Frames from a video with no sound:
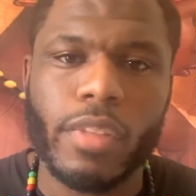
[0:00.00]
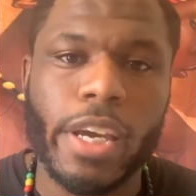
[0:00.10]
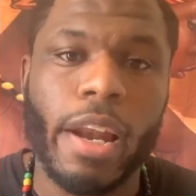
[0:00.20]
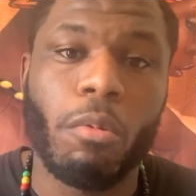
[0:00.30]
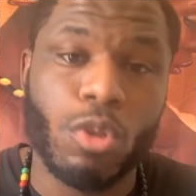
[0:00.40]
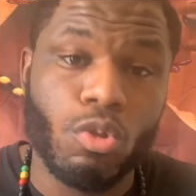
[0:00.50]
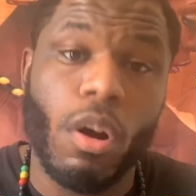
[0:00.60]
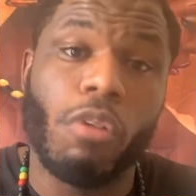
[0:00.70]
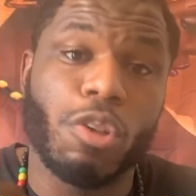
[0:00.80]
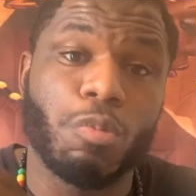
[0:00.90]
I want you to
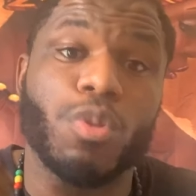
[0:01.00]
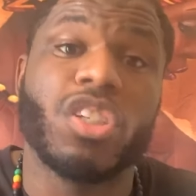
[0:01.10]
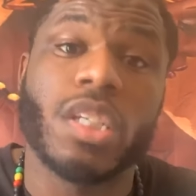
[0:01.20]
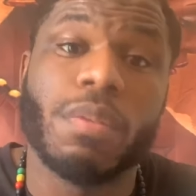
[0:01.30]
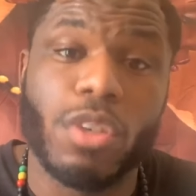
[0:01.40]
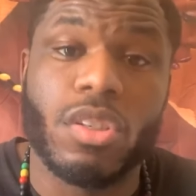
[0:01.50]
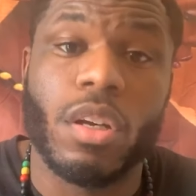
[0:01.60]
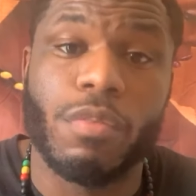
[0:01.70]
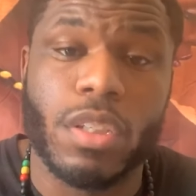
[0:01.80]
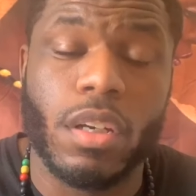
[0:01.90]
always perceive
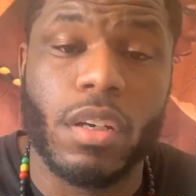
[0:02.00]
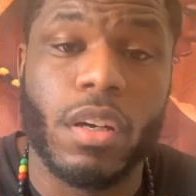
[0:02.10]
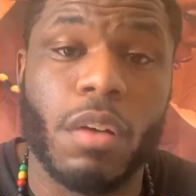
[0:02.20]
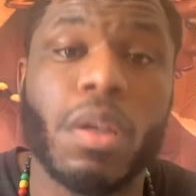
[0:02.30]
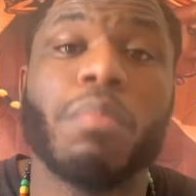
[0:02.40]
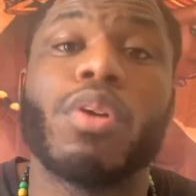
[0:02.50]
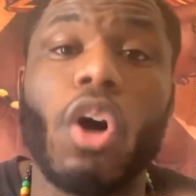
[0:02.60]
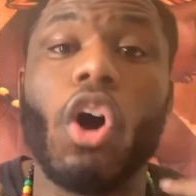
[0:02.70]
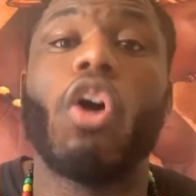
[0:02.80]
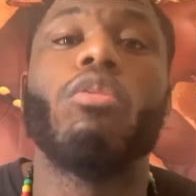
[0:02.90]
yourself as good enough. But
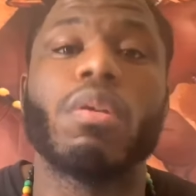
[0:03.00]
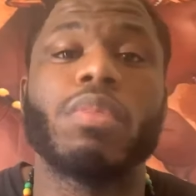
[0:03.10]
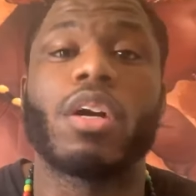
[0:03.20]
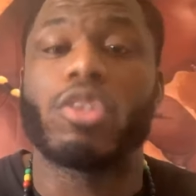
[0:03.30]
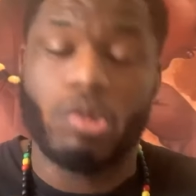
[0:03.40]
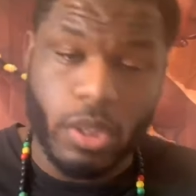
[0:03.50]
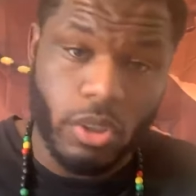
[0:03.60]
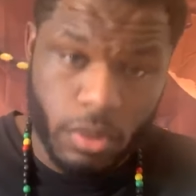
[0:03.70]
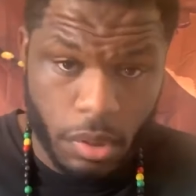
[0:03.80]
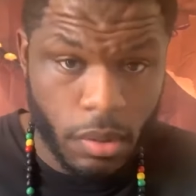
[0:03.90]
all women are
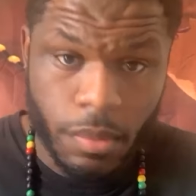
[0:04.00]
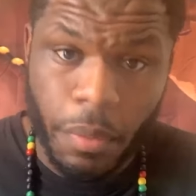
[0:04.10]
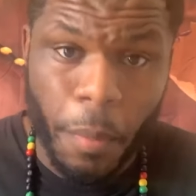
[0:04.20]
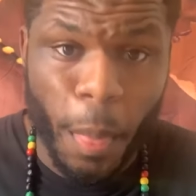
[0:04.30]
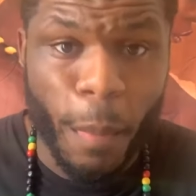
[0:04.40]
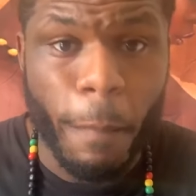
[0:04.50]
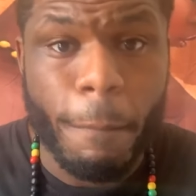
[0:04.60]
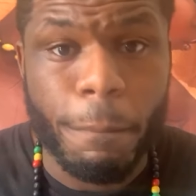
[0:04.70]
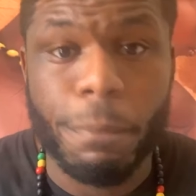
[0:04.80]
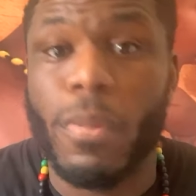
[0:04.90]
treasures.
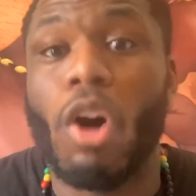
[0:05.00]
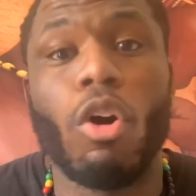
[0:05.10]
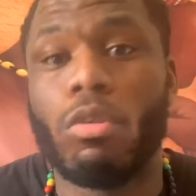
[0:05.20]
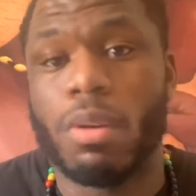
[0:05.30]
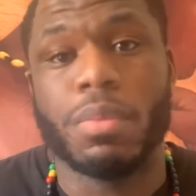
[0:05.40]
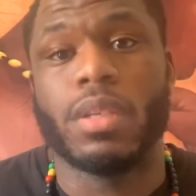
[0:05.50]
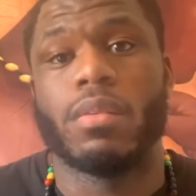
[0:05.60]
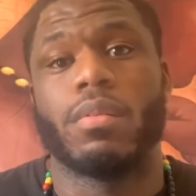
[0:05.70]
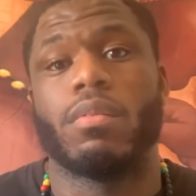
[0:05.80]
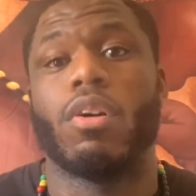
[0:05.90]
All women.
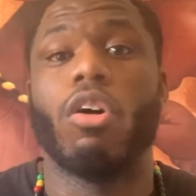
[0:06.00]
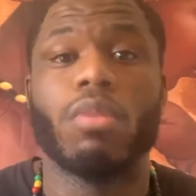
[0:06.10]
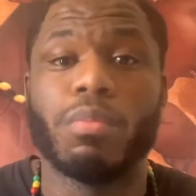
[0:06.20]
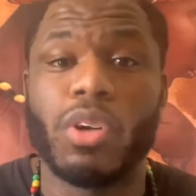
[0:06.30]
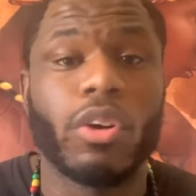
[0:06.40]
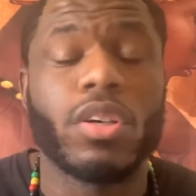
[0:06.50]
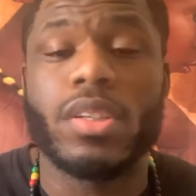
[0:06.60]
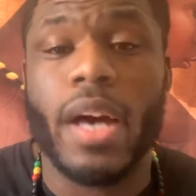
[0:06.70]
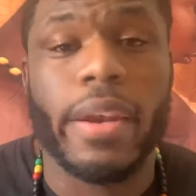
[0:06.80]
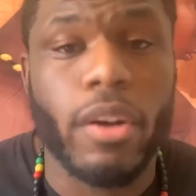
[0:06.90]
All women are
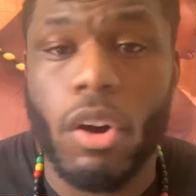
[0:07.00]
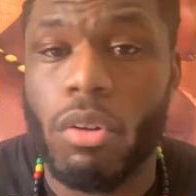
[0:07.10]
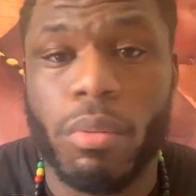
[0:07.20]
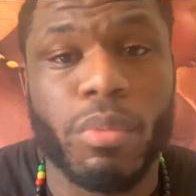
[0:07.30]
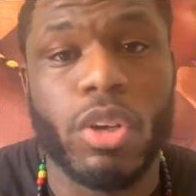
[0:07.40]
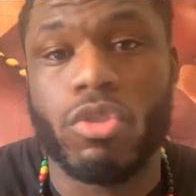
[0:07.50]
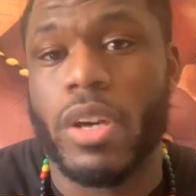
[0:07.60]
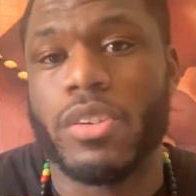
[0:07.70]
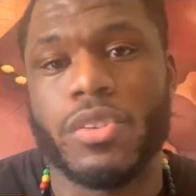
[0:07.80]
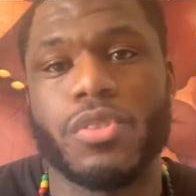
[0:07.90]
exotic. All women are
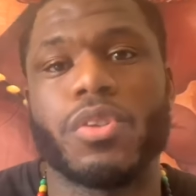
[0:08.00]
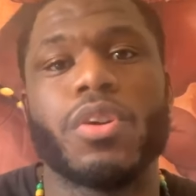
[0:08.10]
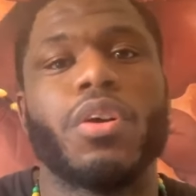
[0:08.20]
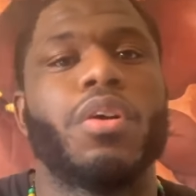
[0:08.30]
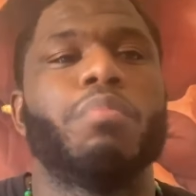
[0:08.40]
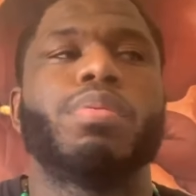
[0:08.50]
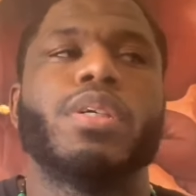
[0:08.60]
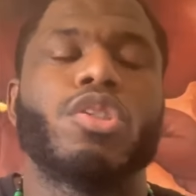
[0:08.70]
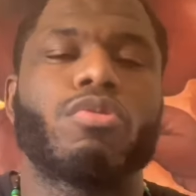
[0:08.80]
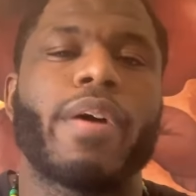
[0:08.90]
treasures.
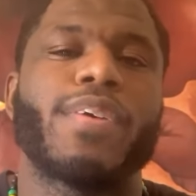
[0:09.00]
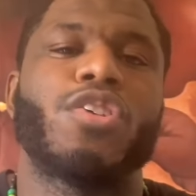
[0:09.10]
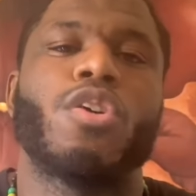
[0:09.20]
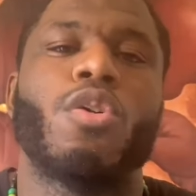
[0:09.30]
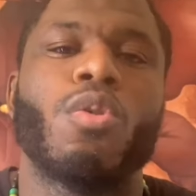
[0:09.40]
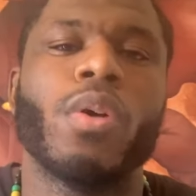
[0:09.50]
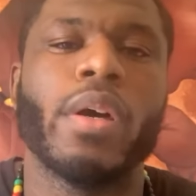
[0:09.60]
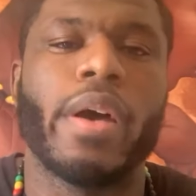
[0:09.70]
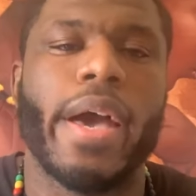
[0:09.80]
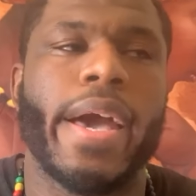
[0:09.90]
Please try to show
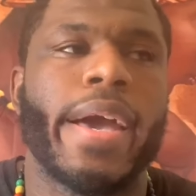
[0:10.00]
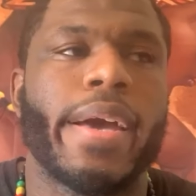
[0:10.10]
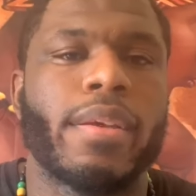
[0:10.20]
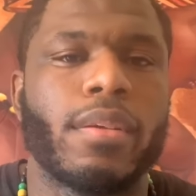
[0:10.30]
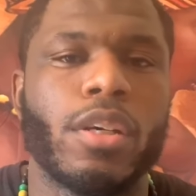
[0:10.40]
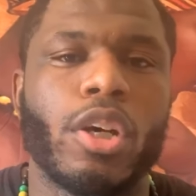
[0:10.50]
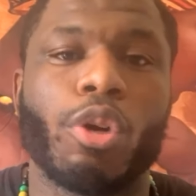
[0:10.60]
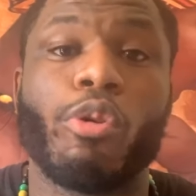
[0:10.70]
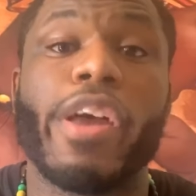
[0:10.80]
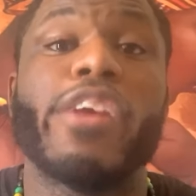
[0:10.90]
and
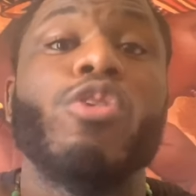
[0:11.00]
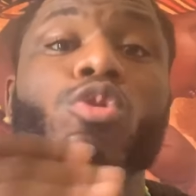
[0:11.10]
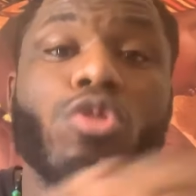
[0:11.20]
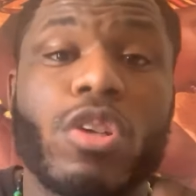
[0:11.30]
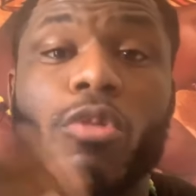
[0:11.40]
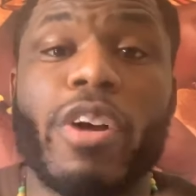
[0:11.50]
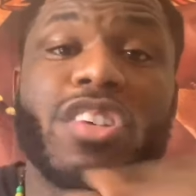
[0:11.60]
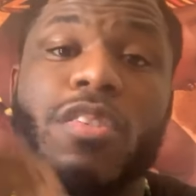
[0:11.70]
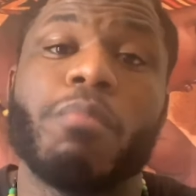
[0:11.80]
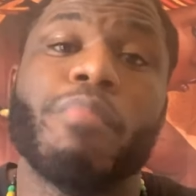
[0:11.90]
create a new
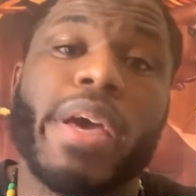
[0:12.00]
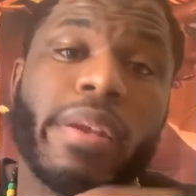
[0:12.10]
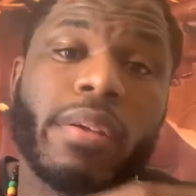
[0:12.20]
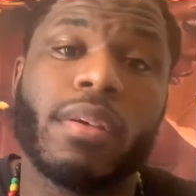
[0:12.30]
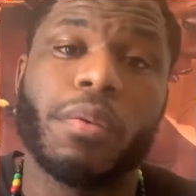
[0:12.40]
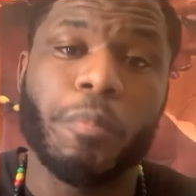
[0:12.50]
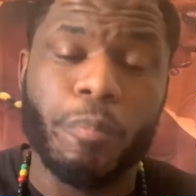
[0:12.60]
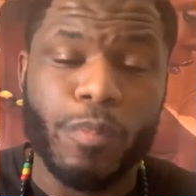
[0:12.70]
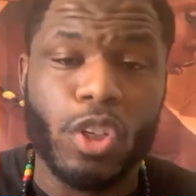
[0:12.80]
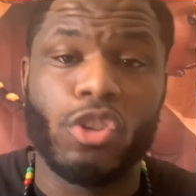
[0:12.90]
generation of men
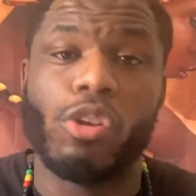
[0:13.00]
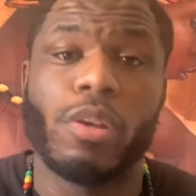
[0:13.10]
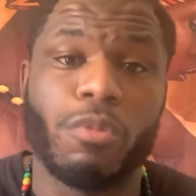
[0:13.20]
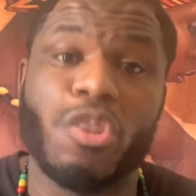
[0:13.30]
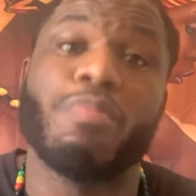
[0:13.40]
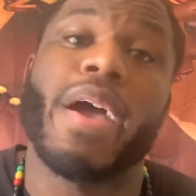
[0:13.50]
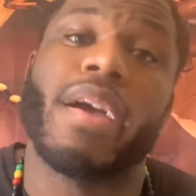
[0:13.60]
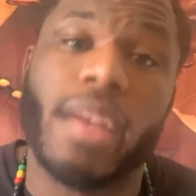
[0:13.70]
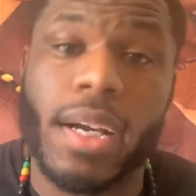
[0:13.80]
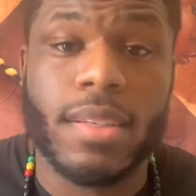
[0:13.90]
to show them respect.
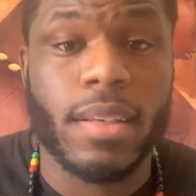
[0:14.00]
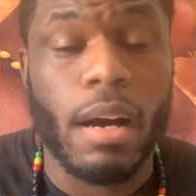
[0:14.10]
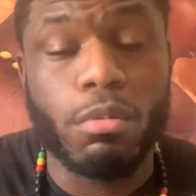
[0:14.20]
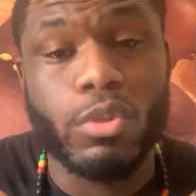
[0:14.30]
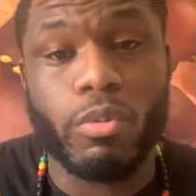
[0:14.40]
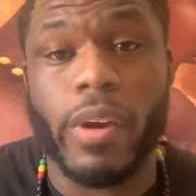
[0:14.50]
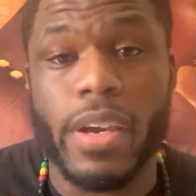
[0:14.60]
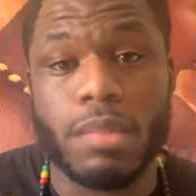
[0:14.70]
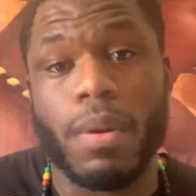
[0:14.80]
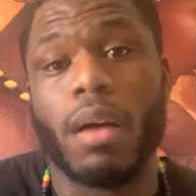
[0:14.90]
Like I said, I was
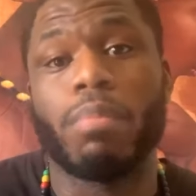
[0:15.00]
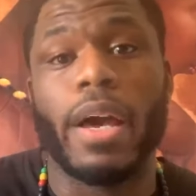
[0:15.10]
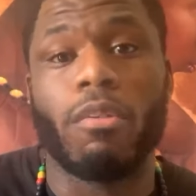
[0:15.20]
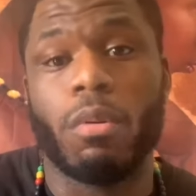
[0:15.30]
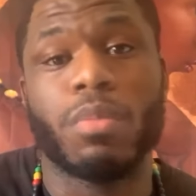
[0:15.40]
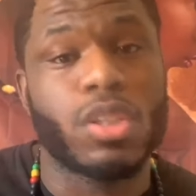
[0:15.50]
raised by a black woman.